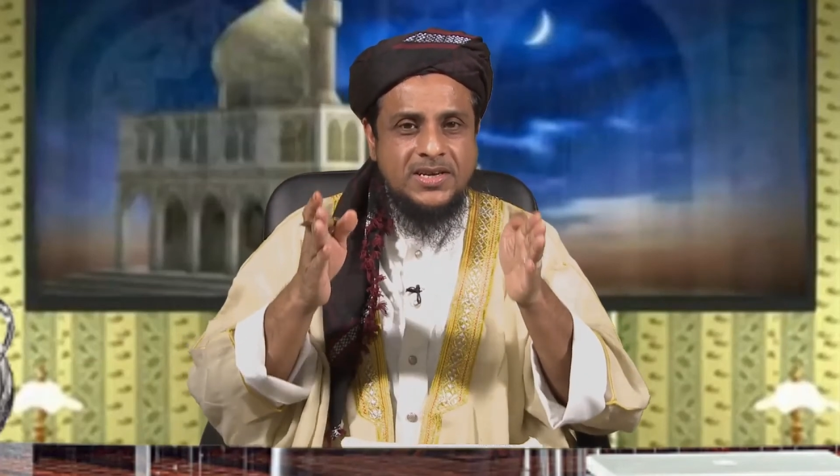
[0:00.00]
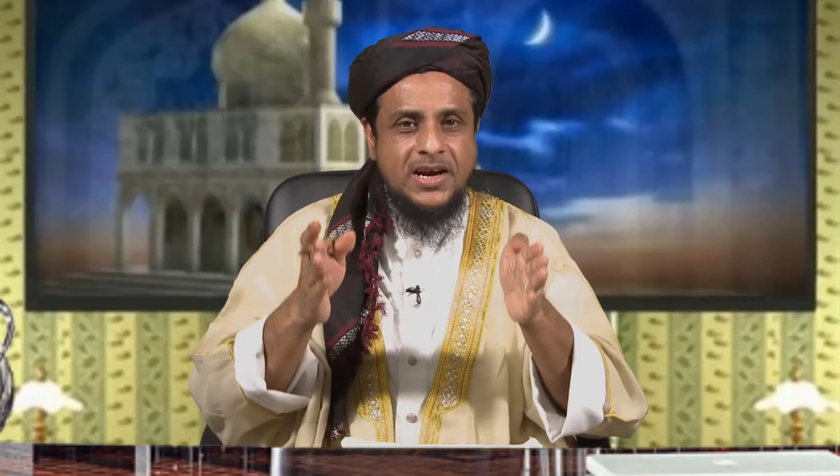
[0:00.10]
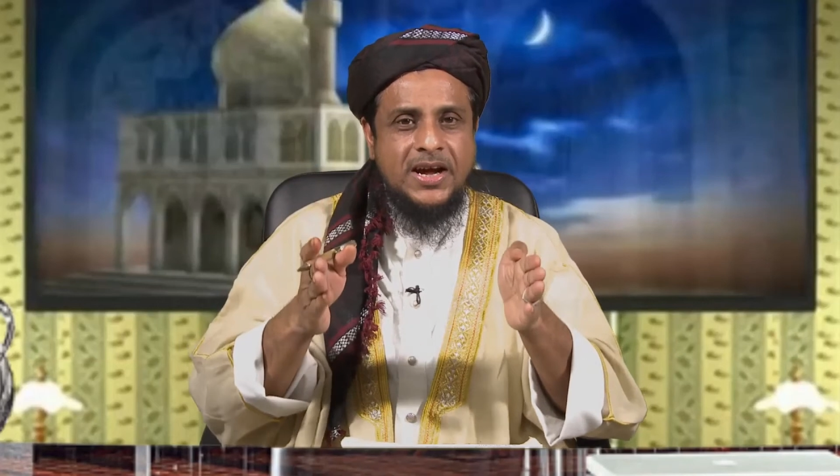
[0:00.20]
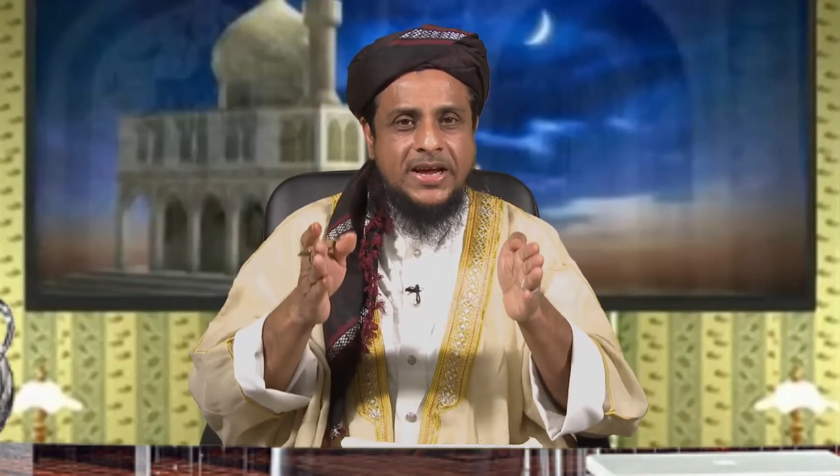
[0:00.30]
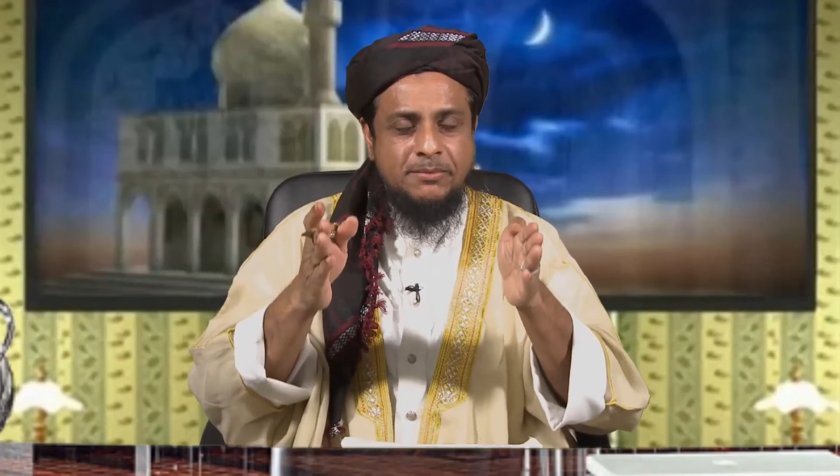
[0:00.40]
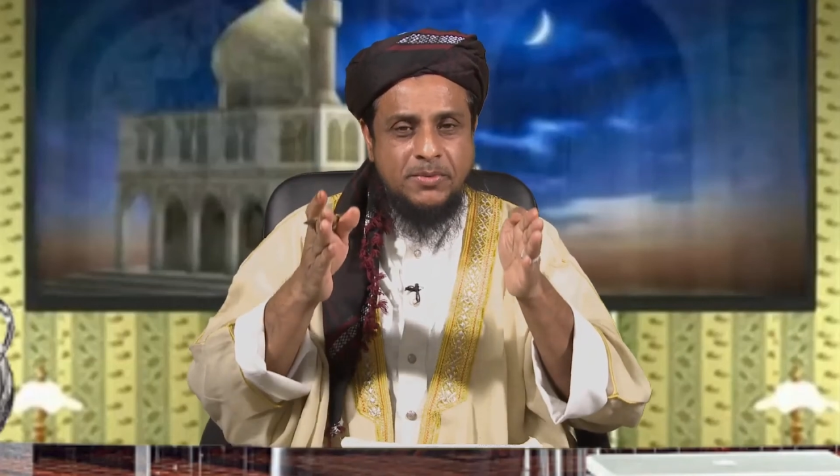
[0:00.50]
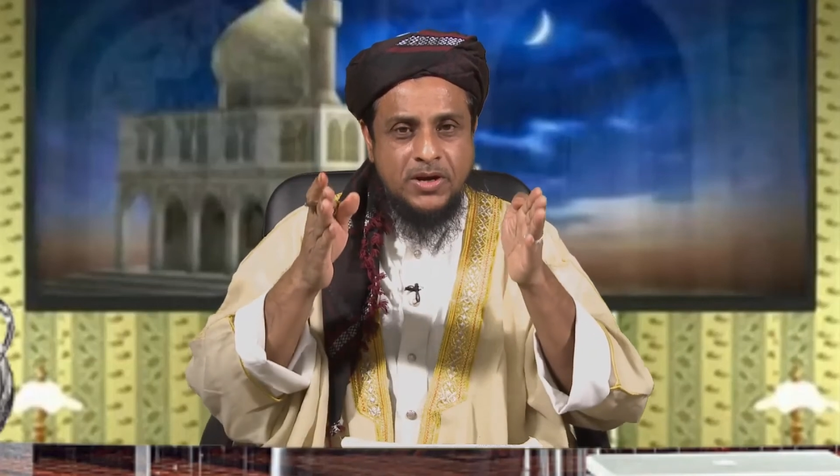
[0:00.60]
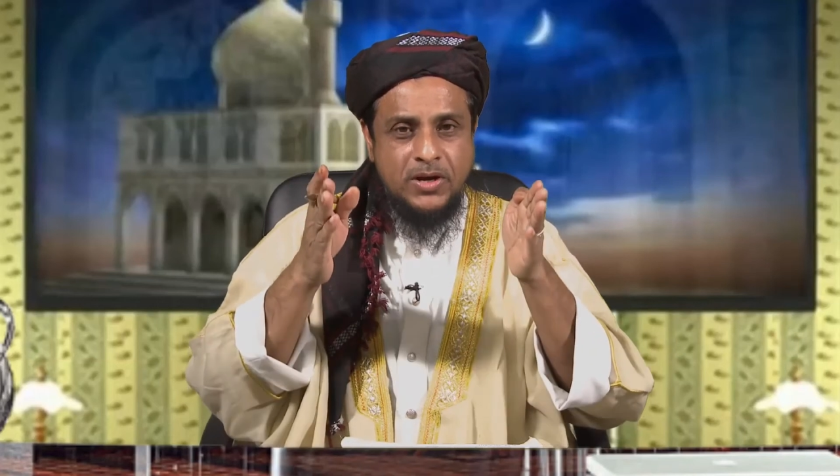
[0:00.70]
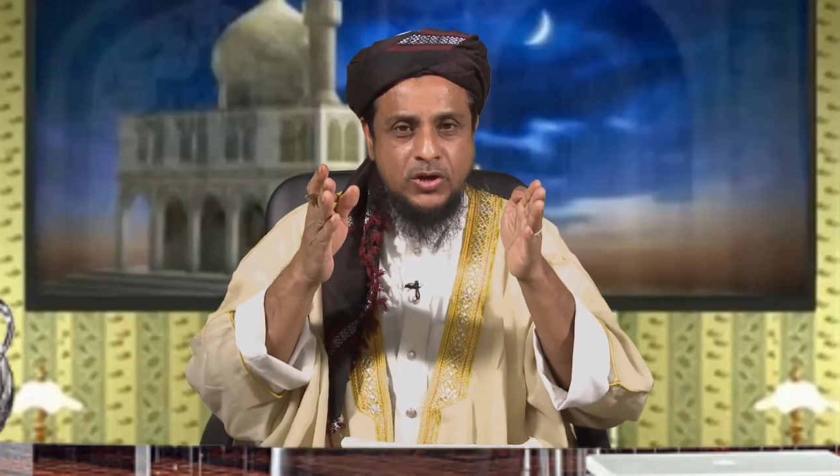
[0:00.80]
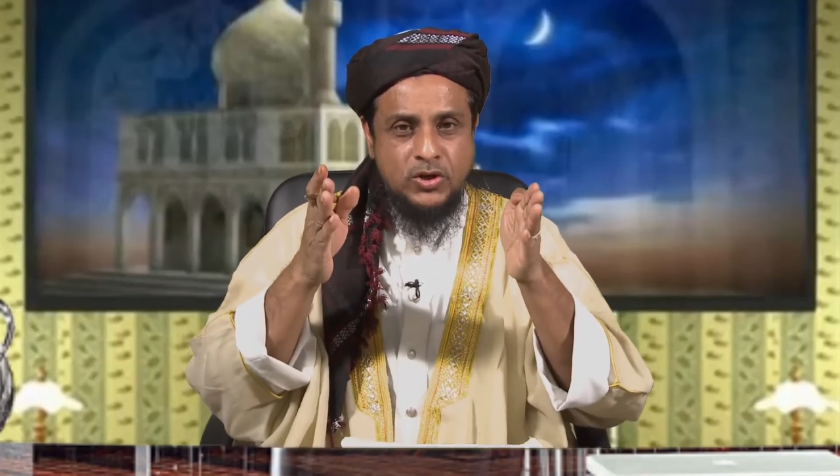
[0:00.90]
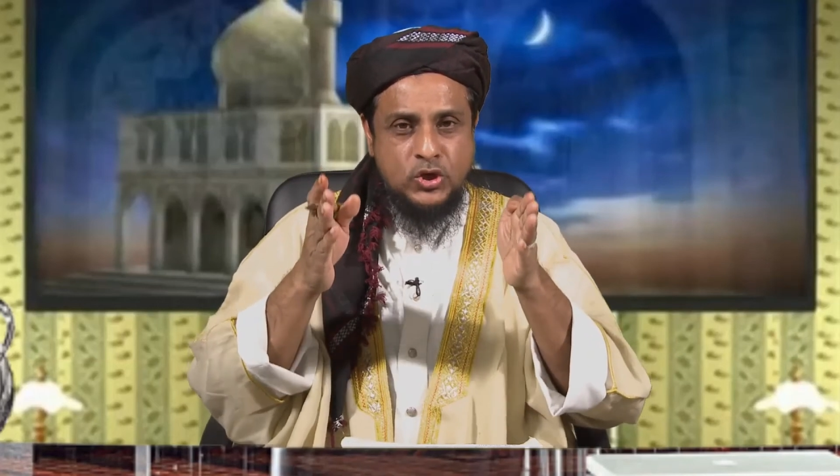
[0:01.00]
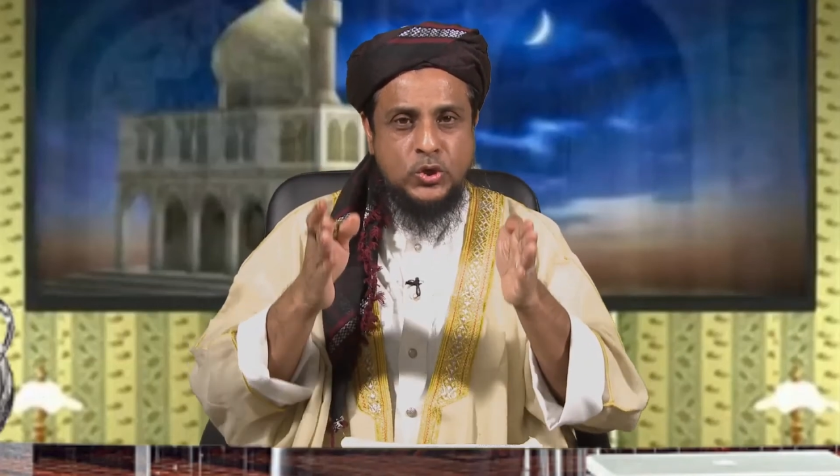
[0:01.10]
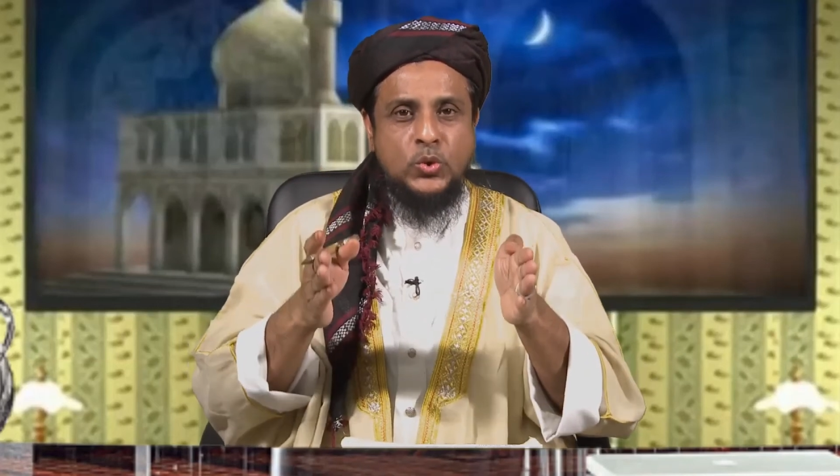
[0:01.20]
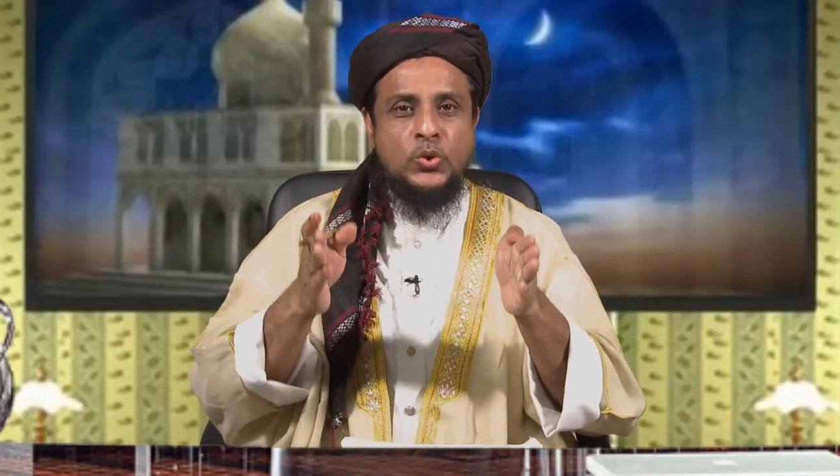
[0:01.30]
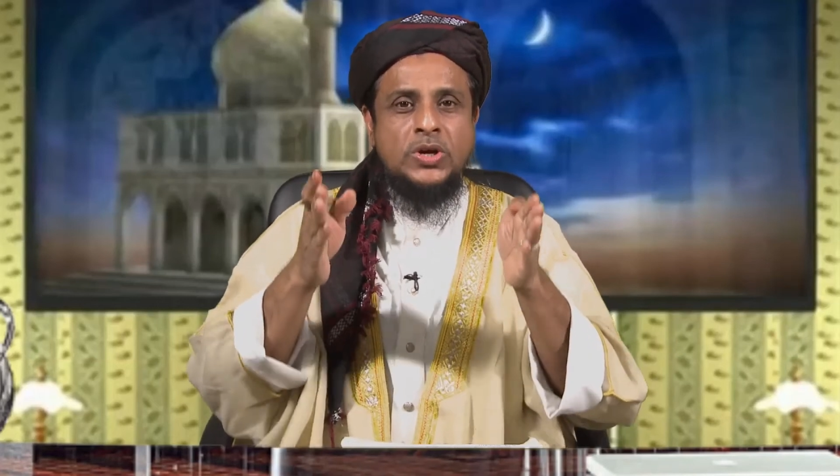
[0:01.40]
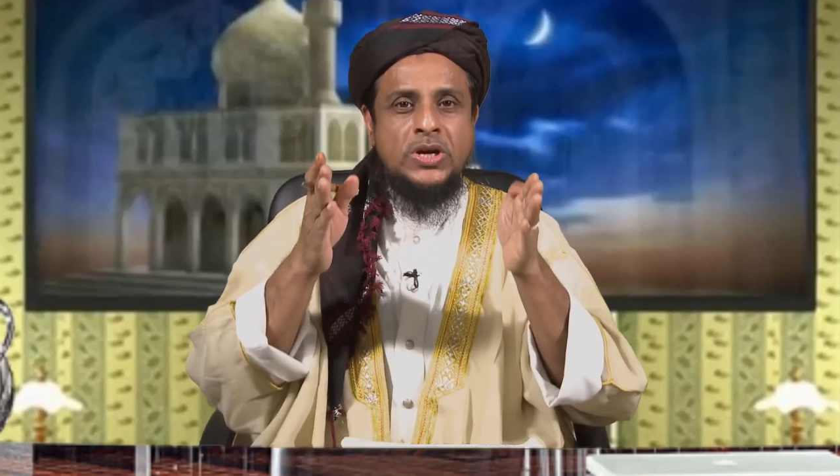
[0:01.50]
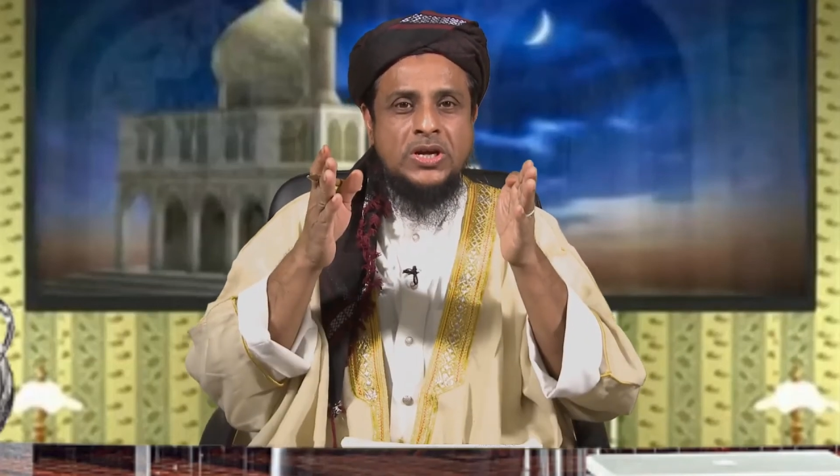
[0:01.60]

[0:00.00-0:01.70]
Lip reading: time to